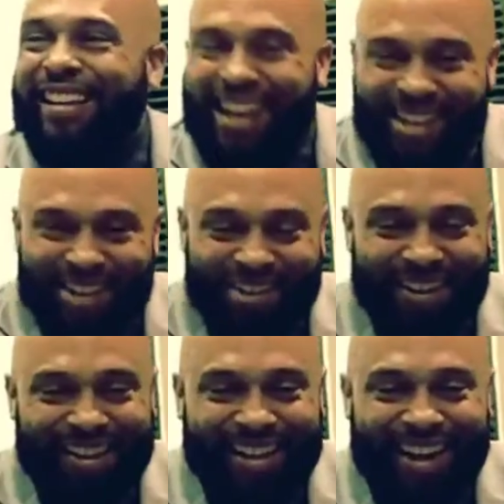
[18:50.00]
Thank you.
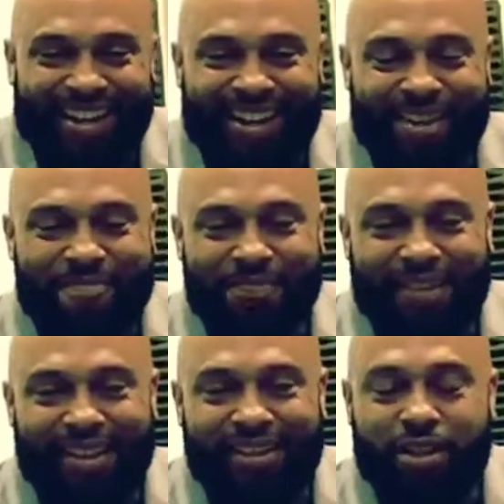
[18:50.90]
And
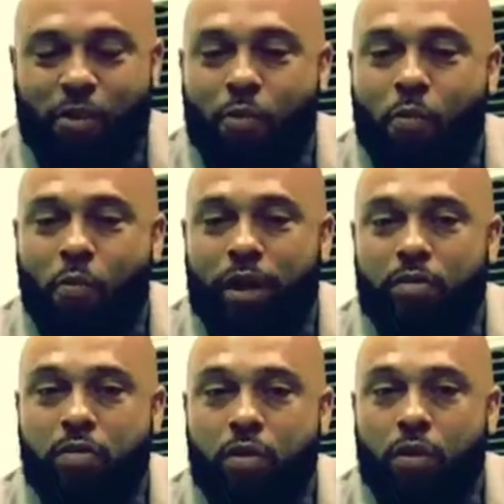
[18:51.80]
so what
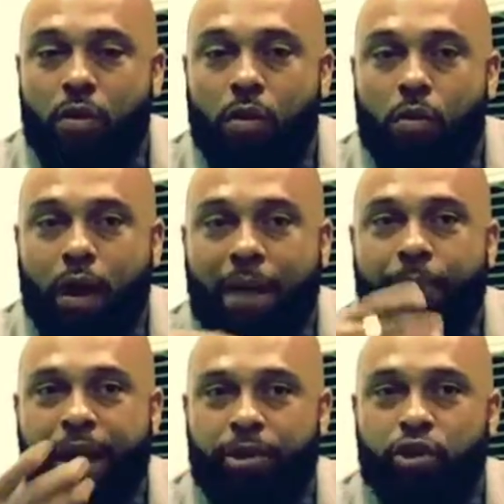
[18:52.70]
our
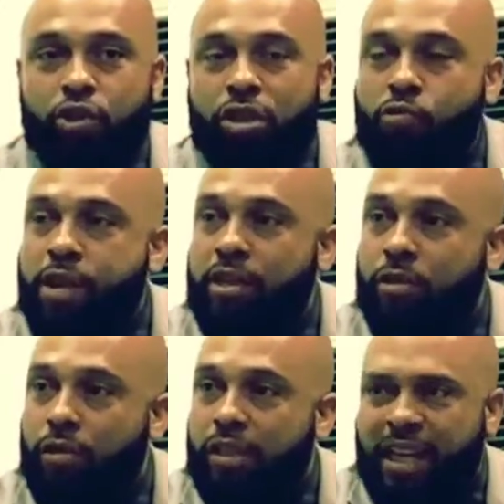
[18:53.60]
parents used to read
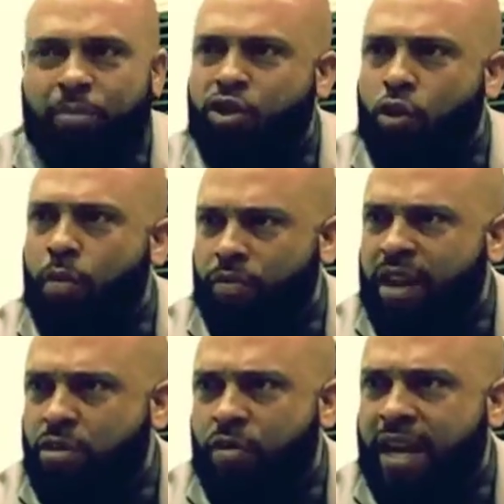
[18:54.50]
to us, and I'm sure
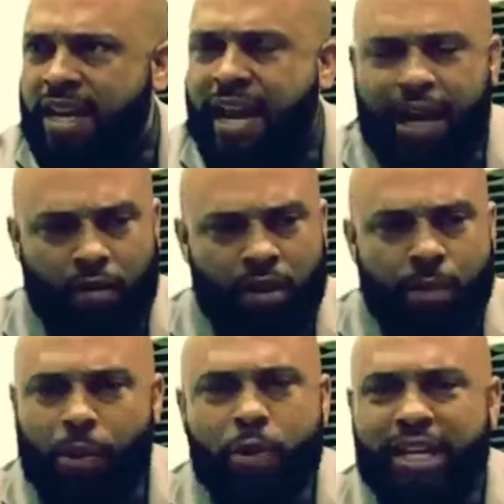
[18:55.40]
they're doing that now,
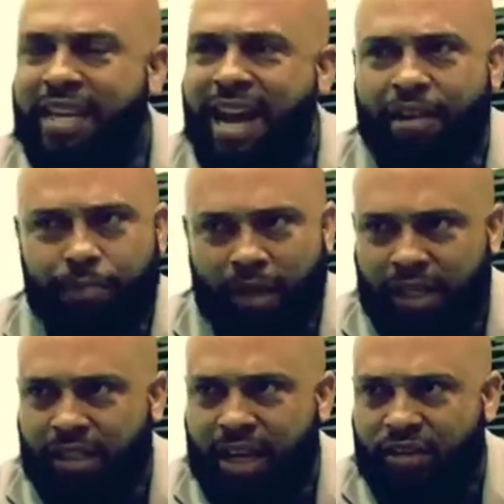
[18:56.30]
but we didn't have
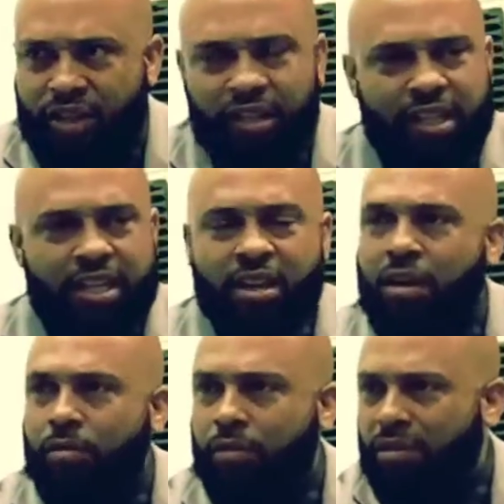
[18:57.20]
PlayStations and
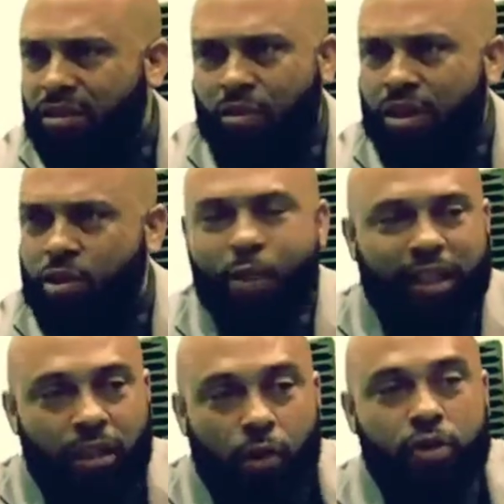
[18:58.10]
so on and so. We
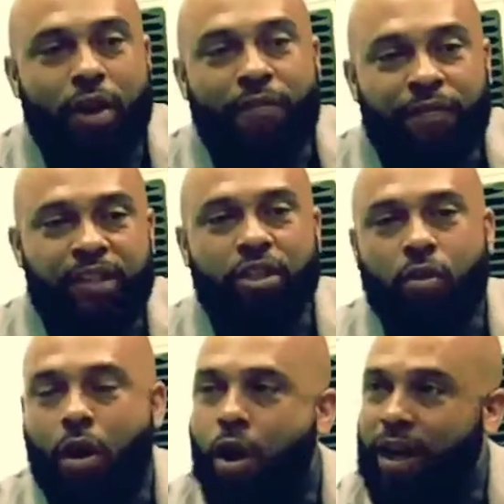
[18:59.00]
have to go to a
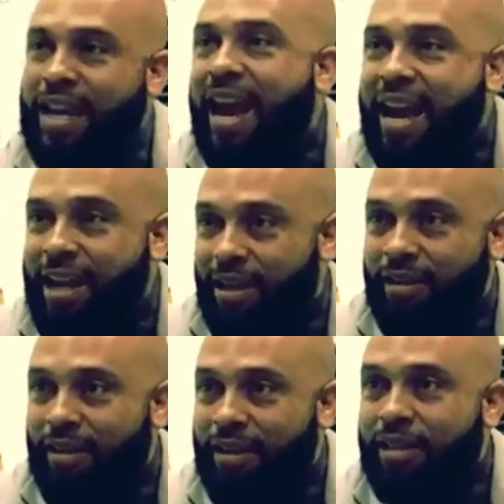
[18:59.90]
physical arcade
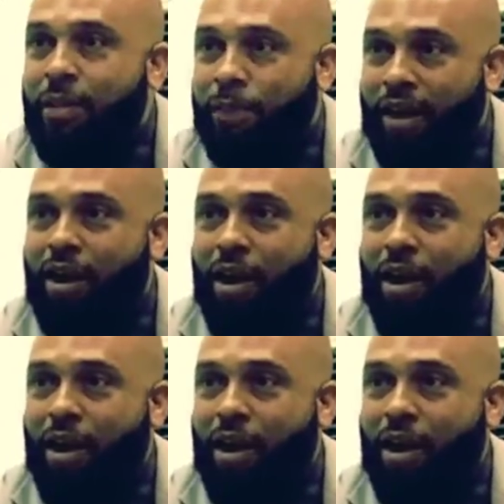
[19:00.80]
to play an